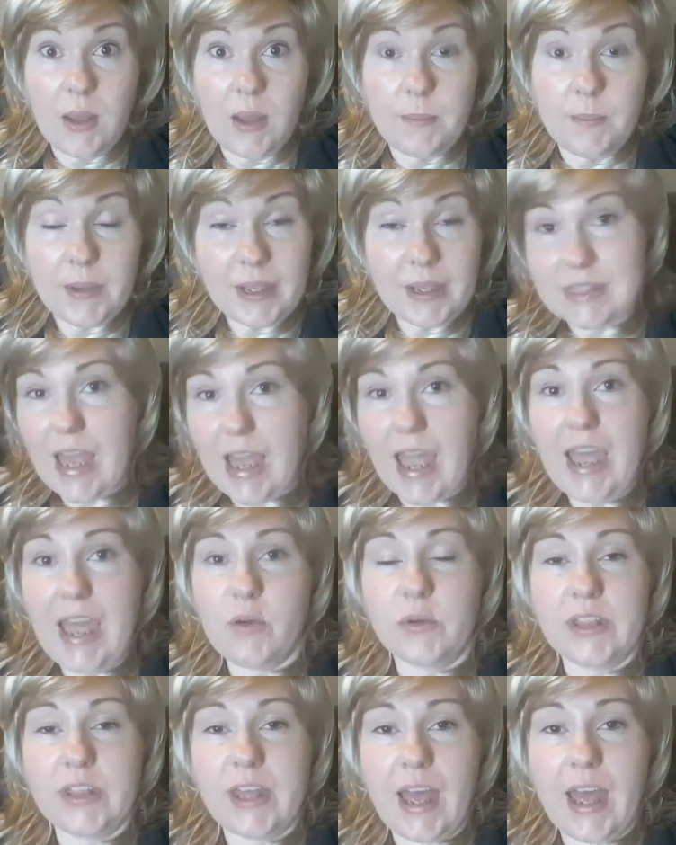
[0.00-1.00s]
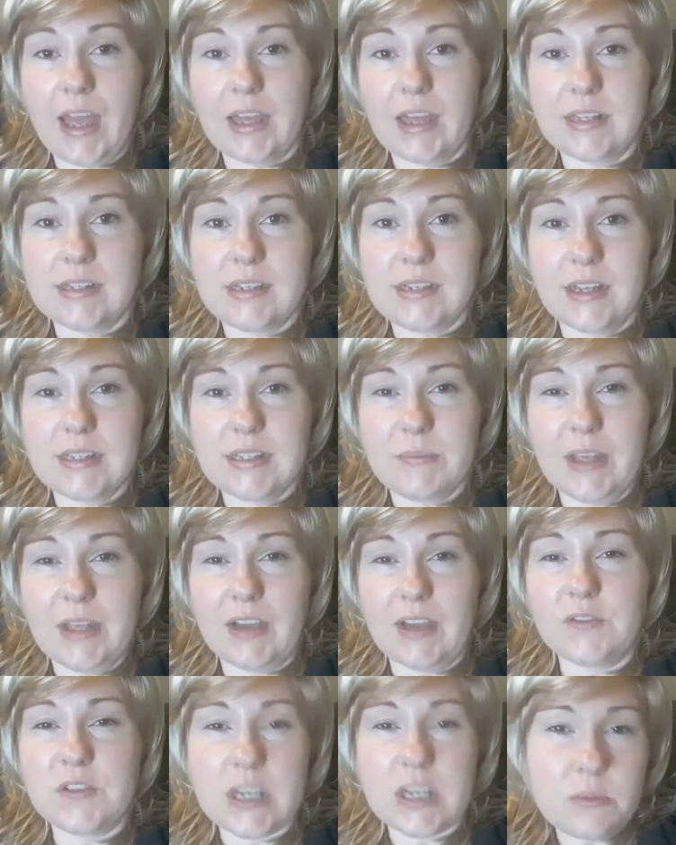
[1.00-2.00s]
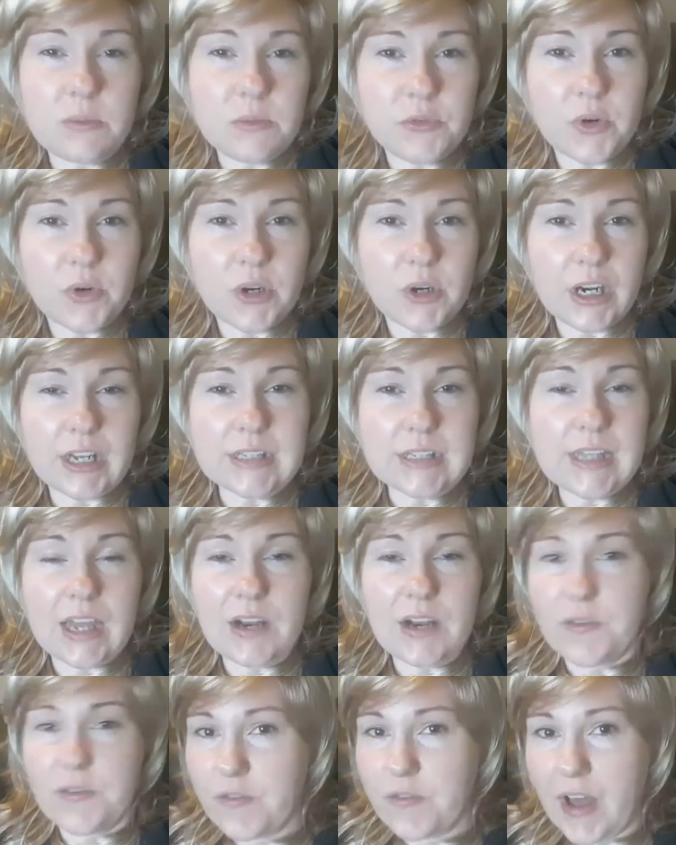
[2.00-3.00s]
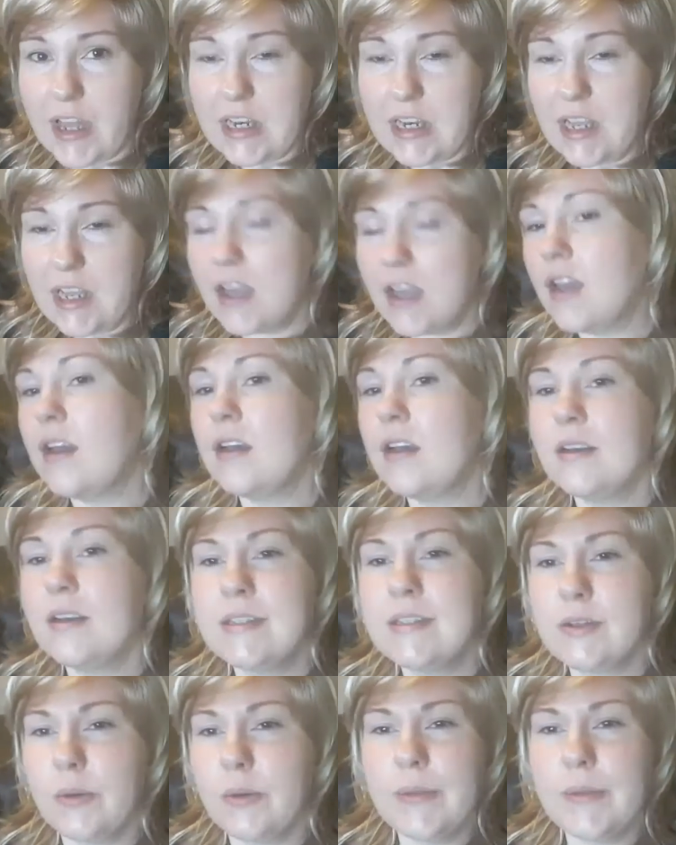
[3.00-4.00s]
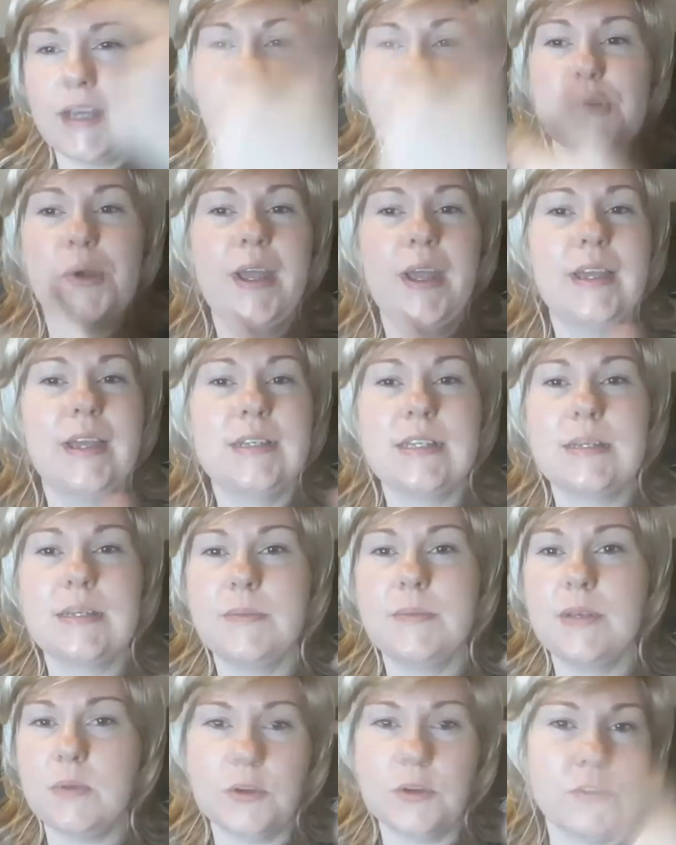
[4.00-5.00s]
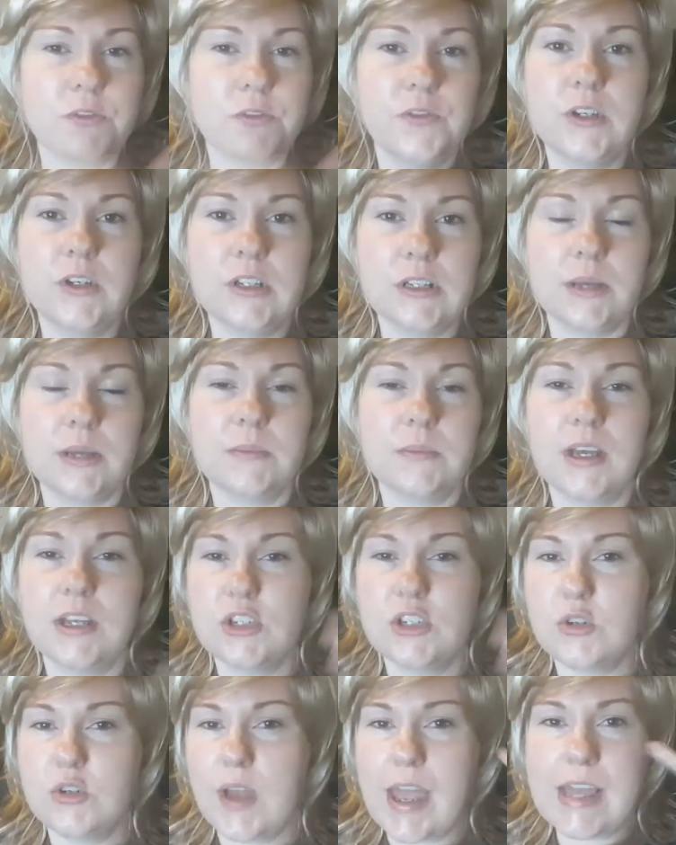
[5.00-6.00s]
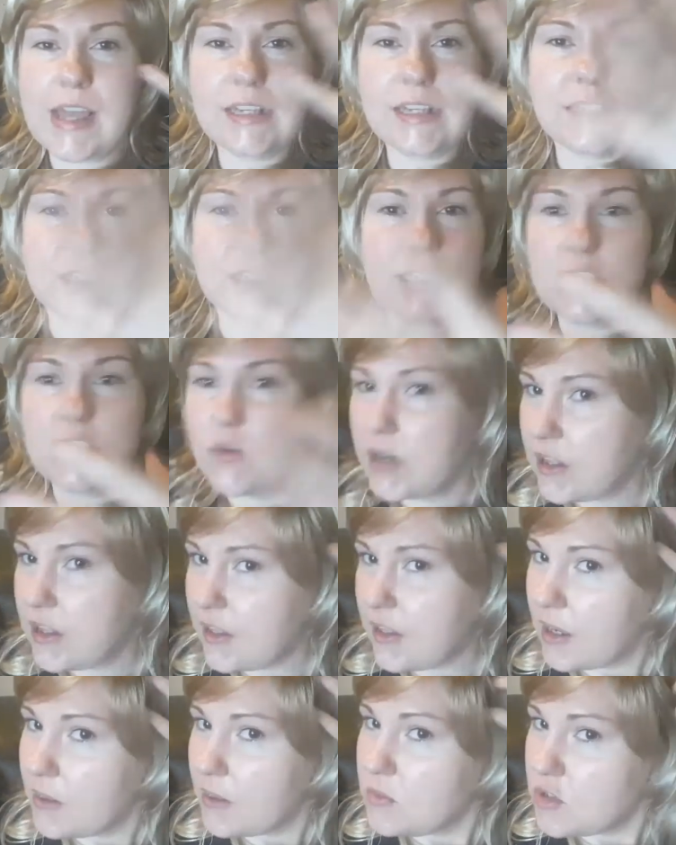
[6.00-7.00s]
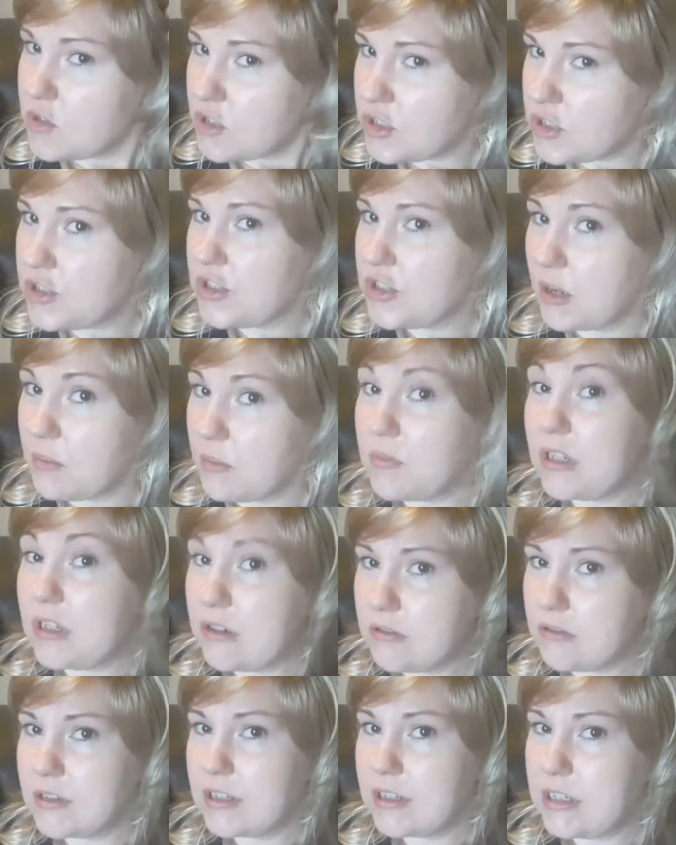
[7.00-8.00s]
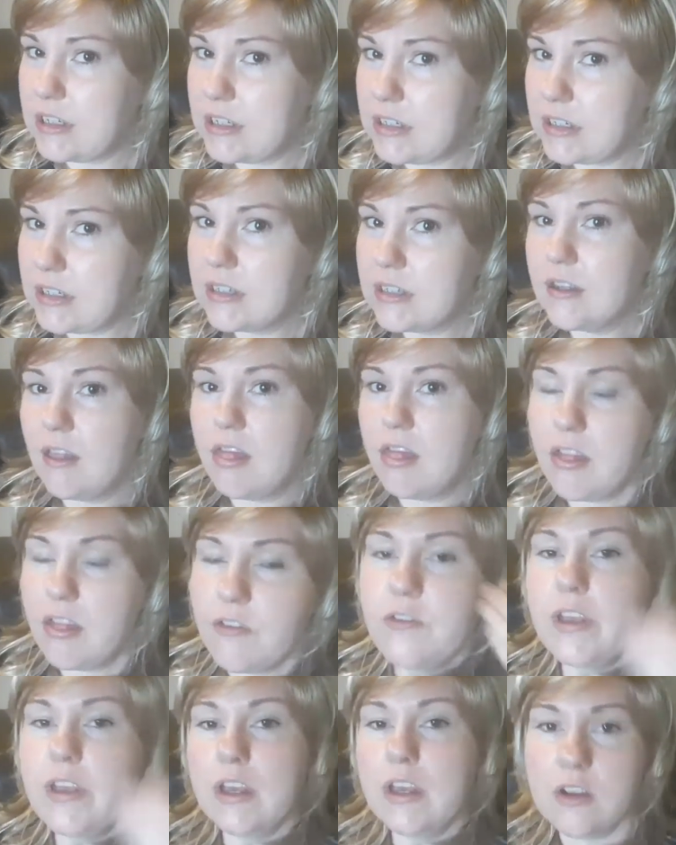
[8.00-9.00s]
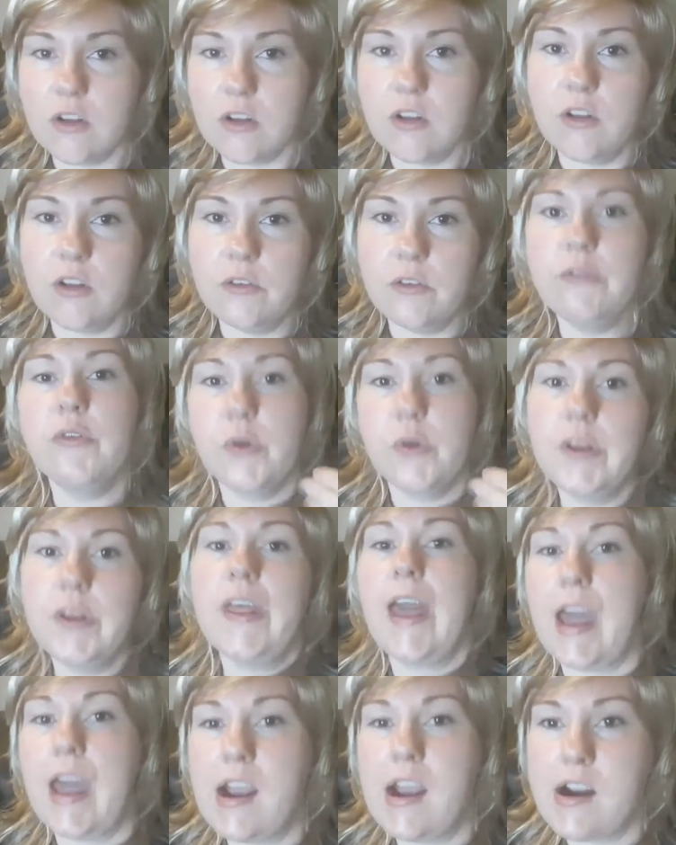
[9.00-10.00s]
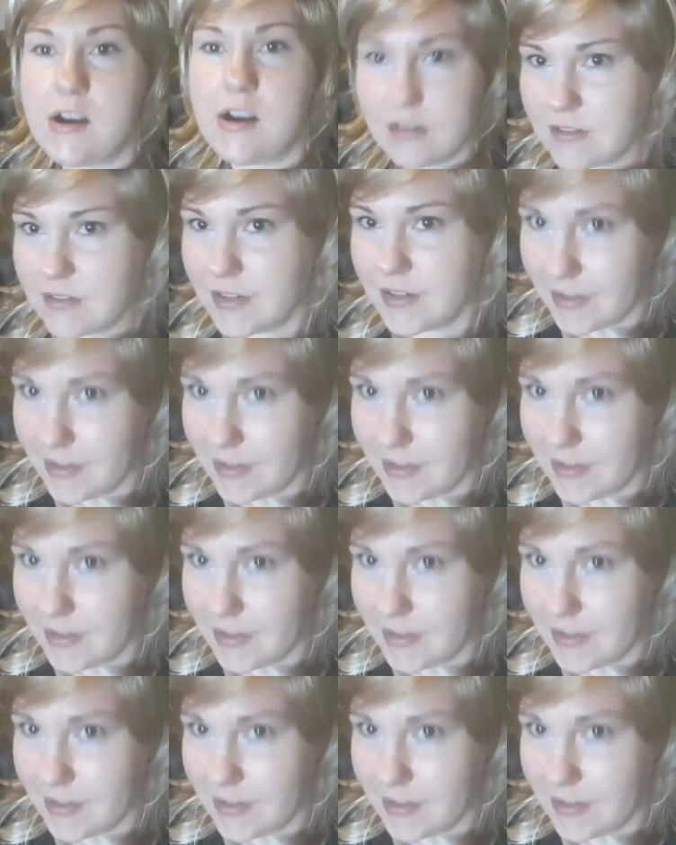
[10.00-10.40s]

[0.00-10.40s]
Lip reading: Because, hey, what the heck, it's not something I've done before, and it's kind of fun. So I'm not trying to be beautiful. I'm not trying to do anything. I'm literally the vehicle for the hair.